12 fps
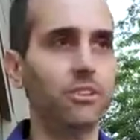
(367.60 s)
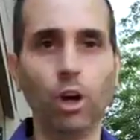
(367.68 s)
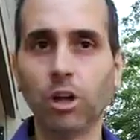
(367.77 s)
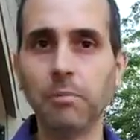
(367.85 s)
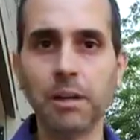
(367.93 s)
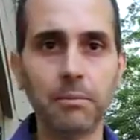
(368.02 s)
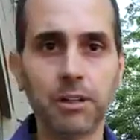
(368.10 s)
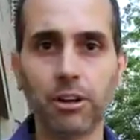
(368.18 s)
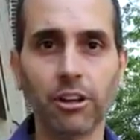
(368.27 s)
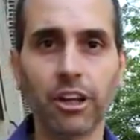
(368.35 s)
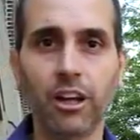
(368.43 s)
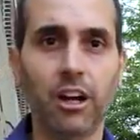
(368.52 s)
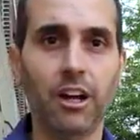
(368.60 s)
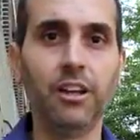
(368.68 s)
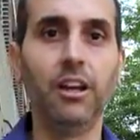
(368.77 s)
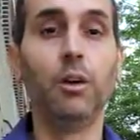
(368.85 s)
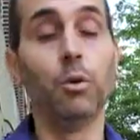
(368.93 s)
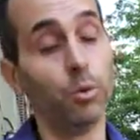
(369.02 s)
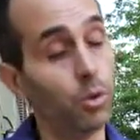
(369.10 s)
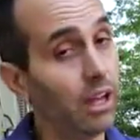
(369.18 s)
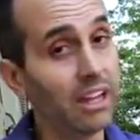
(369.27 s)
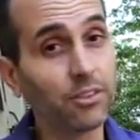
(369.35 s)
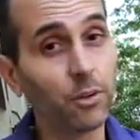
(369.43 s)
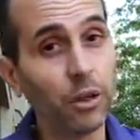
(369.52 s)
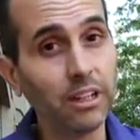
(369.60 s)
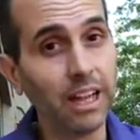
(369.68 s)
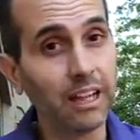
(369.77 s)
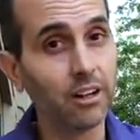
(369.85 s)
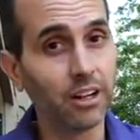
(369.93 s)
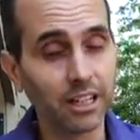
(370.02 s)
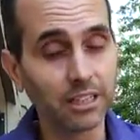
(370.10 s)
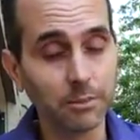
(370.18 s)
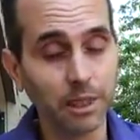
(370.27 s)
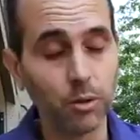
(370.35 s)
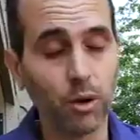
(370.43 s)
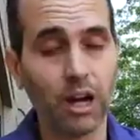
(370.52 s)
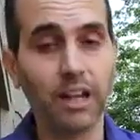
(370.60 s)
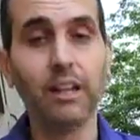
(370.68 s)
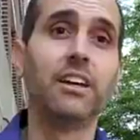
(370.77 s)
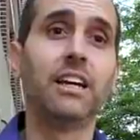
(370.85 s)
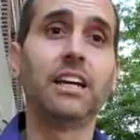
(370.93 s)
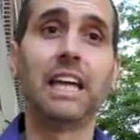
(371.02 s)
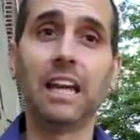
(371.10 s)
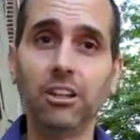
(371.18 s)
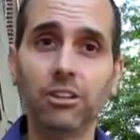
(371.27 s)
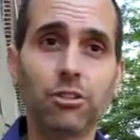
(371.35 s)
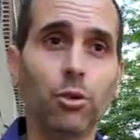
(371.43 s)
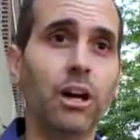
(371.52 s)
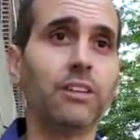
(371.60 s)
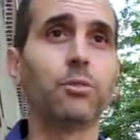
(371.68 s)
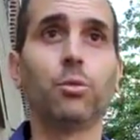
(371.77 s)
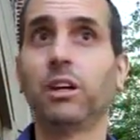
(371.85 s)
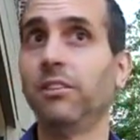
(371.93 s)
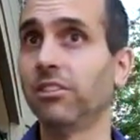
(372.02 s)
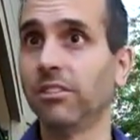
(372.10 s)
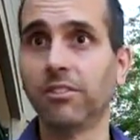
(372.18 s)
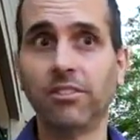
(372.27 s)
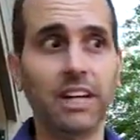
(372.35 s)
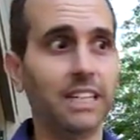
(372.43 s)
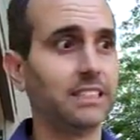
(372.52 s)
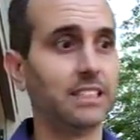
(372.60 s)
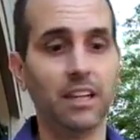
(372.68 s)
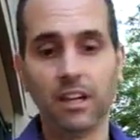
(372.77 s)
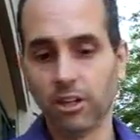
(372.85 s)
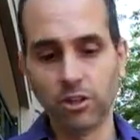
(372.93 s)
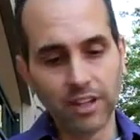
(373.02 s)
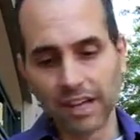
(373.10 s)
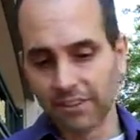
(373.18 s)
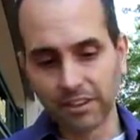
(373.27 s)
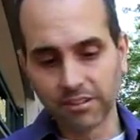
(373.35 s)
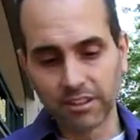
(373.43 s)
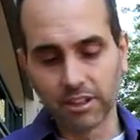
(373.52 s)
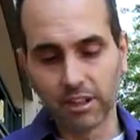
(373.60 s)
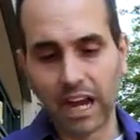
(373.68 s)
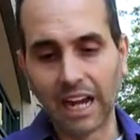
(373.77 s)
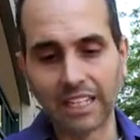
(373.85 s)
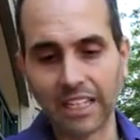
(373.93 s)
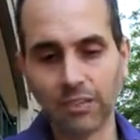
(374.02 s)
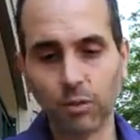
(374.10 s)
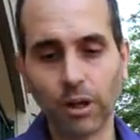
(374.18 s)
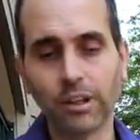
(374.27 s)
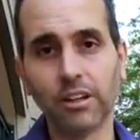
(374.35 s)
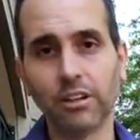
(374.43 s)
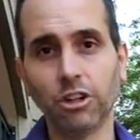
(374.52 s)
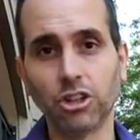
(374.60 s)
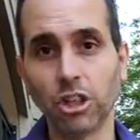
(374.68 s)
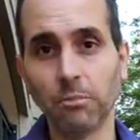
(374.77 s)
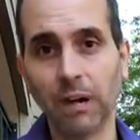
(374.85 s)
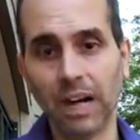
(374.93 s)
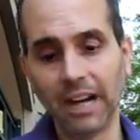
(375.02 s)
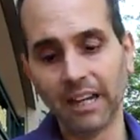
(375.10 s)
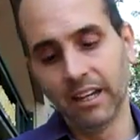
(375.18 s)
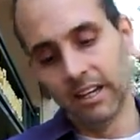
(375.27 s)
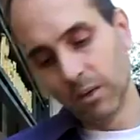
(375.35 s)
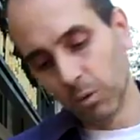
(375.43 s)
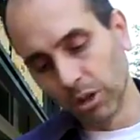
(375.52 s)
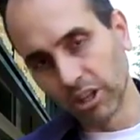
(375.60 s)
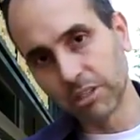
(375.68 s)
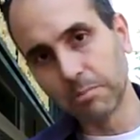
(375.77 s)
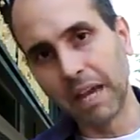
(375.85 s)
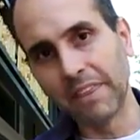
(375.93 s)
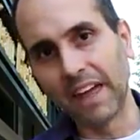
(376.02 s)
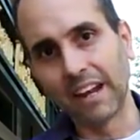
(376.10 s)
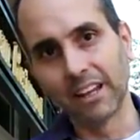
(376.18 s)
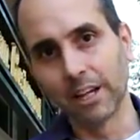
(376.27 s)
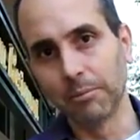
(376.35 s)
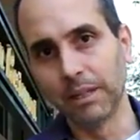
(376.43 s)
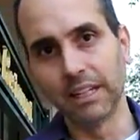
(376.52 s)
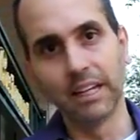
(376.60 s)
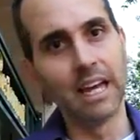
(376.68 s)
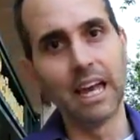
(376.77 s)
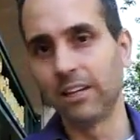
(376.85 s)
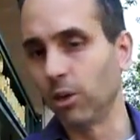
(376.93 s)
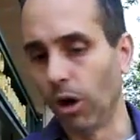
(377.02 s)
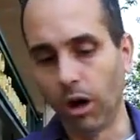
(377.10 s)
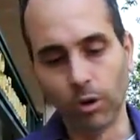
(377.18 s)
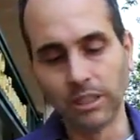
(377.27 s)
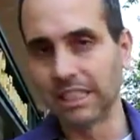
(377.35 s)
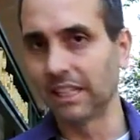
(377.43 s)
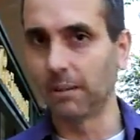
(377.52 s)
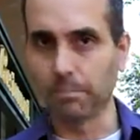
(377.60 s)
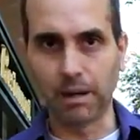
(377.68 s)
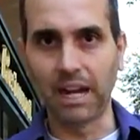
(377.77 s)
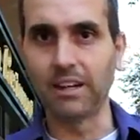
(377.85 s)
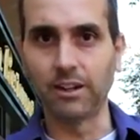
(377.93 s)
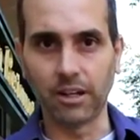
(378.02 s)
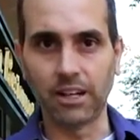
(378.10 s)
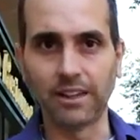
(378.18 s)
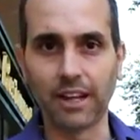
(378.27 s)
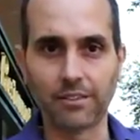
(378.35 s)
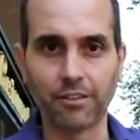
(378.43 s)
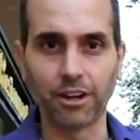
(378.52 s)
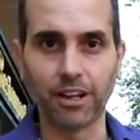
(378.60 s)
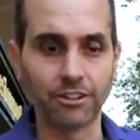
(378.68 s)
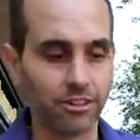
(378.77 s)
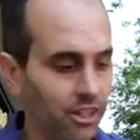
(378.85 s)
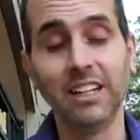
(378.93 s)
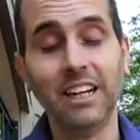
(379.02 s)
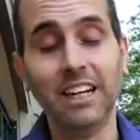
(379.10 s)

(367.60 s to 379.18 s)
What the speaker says: no commitment early on. We will ask for one later, and I'll explain why. Get used to us. We'll give you some advice. You got this, idea of what you should buy. We'll expand that a little bit, and you always end up buying it in that fringe.